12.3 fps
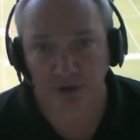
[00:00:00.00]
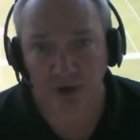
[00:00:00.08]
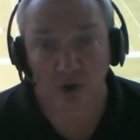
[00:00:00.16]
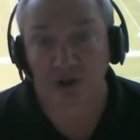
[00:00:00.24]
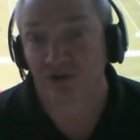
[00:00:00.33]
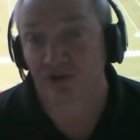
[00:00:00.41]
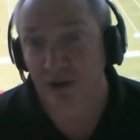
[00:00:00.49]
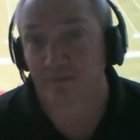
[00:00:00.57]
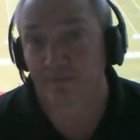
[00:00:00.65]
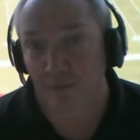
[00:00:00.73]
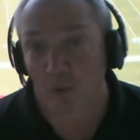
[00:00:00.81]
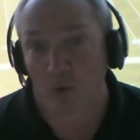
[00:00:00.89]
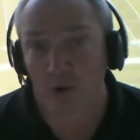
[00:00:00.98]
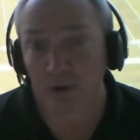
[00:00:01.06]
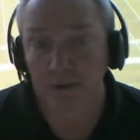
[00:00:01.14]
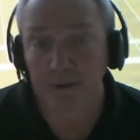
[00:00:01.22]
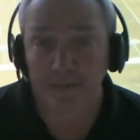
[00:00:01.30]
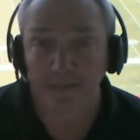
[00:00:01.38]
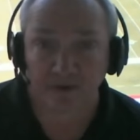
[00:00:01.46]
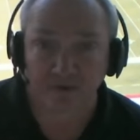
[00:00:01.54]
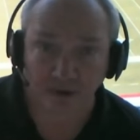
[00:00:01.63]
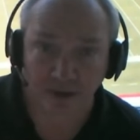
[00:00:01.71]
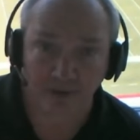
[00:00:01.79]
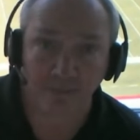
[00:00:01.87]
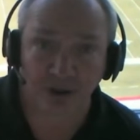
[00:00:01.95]
at all, except for the
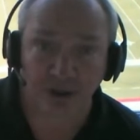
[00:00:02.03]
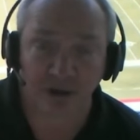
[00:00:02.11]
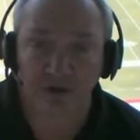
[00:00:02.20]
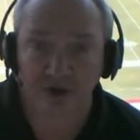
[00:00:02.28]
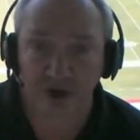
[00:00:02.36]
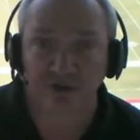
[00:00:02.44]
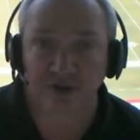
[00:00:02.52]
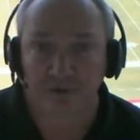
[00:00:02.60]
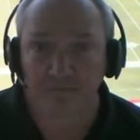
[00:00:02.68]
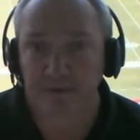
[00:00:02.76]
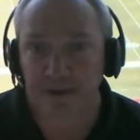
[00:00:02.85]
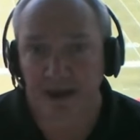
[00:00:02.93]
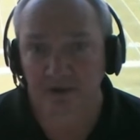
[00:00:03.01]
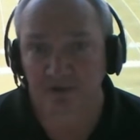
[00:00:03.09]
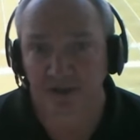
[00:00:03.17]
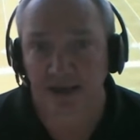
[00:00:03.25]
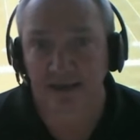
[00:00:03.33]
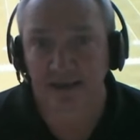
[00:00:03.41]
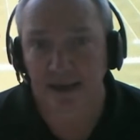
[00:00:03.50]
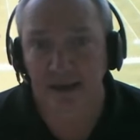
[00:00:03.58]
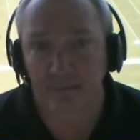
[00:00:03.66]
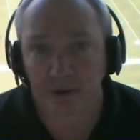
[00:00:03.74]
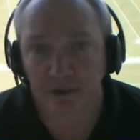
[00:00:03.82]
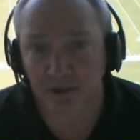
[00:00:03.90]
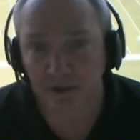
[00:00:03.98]
celebrity touchdown pass, and that
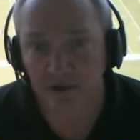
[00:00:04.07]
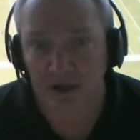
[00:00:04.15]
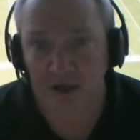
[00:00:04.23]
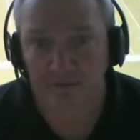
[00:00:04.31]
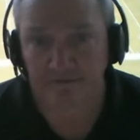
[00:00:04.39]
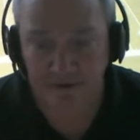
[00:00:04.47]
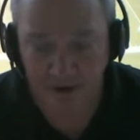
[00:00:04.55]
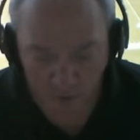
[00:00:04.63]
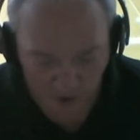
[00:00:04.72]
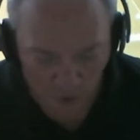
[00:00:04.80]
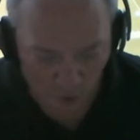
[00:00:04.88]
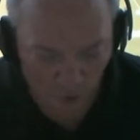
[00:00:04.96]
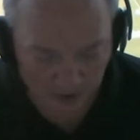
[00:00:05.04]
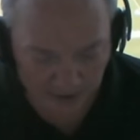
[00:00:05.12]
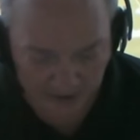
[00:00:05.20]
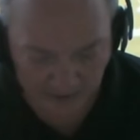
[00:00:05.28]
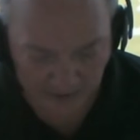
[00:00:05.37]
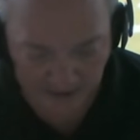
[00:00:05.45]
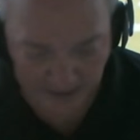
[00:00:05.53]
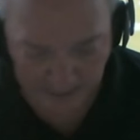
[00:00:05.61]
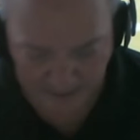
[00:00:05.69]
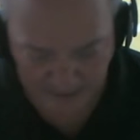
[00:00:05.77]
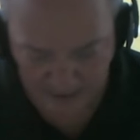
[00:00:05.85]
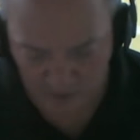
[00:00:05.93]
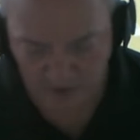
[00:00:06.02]
came very early in the game. I think it